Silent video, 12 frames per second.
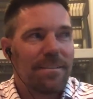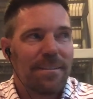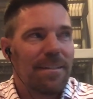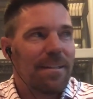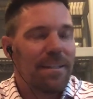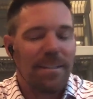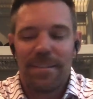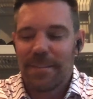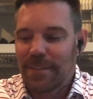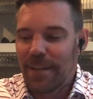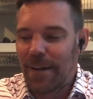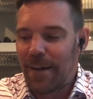
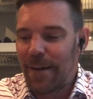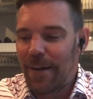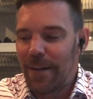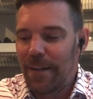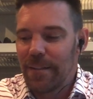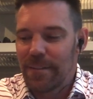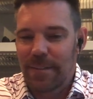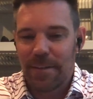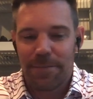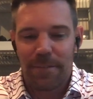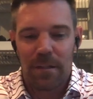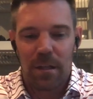He's
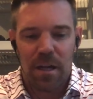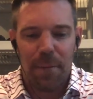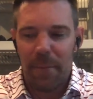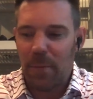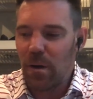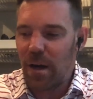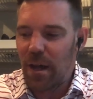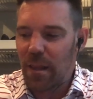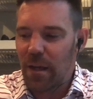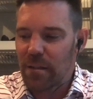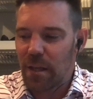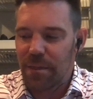different. A couple more
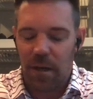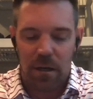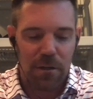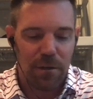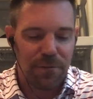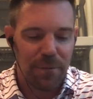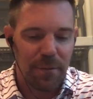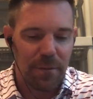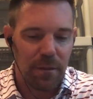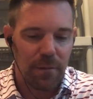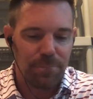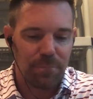highlights I thought, Colt, from the
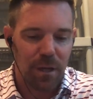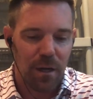deal.